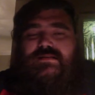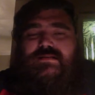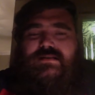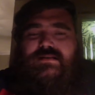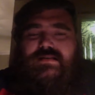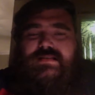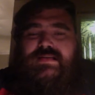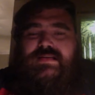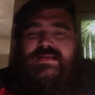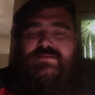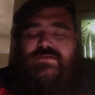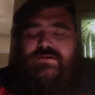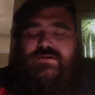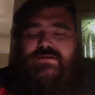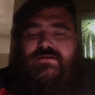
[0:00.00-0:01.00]

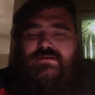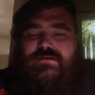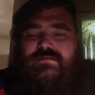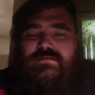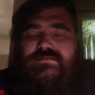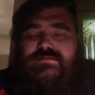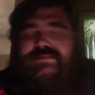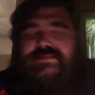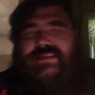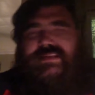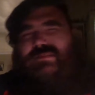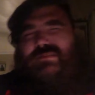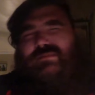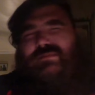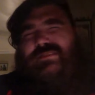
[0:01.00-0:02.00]
another
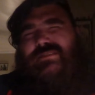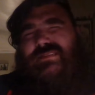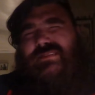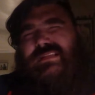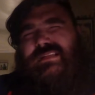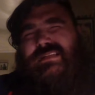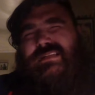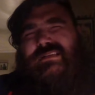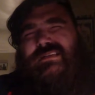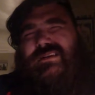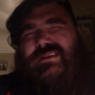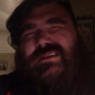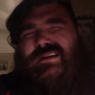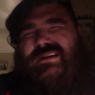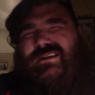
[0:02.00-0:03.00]
documentary
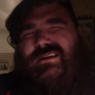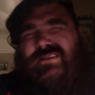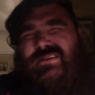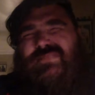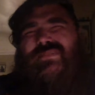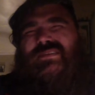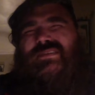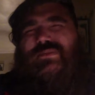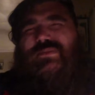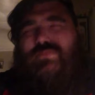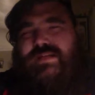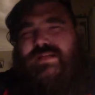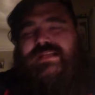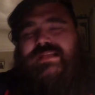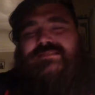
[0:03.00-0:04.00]
on the
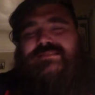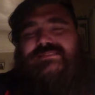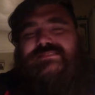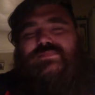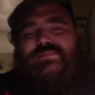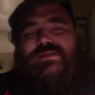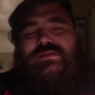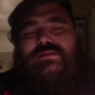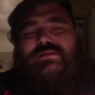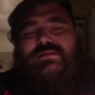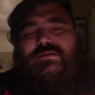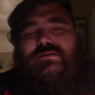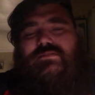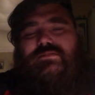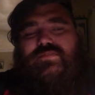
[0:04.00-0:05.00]
Grindhouse one
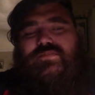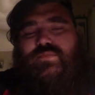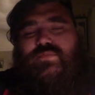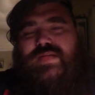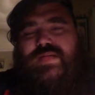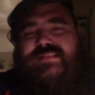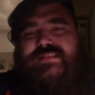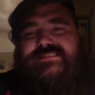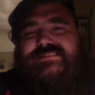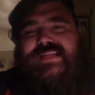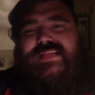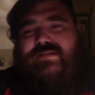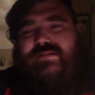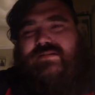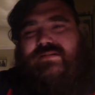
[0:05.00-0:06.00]
called The Reddest
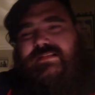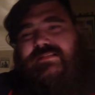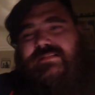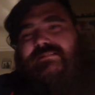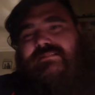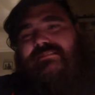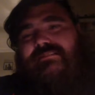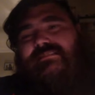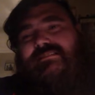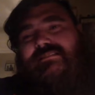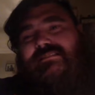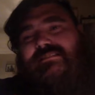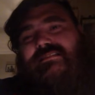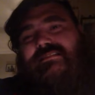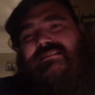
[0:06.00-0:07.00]
Herring,
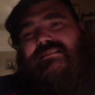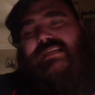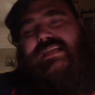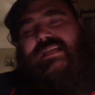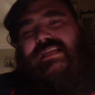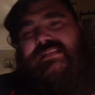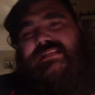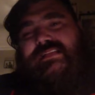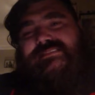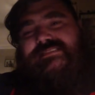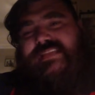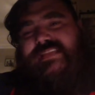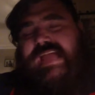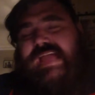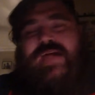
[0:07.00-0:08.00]
and
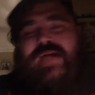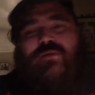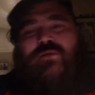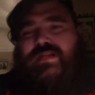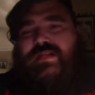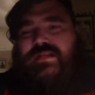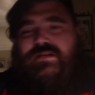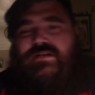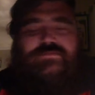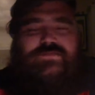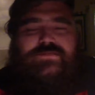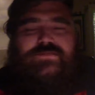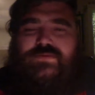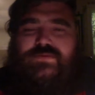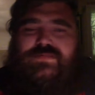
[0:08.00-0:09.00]
it's an hour
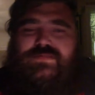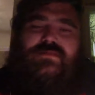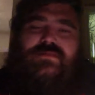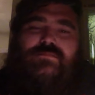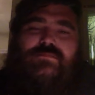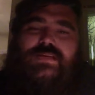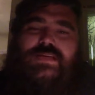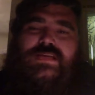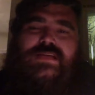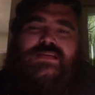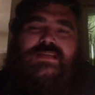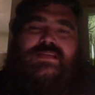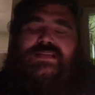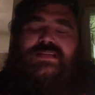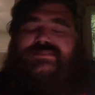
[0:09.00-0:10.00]
interview with him,
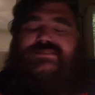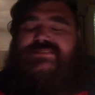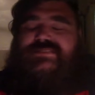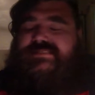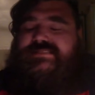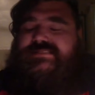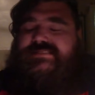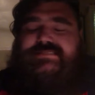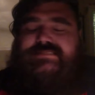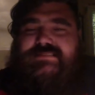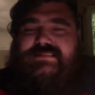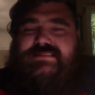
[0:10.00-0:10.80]
and it's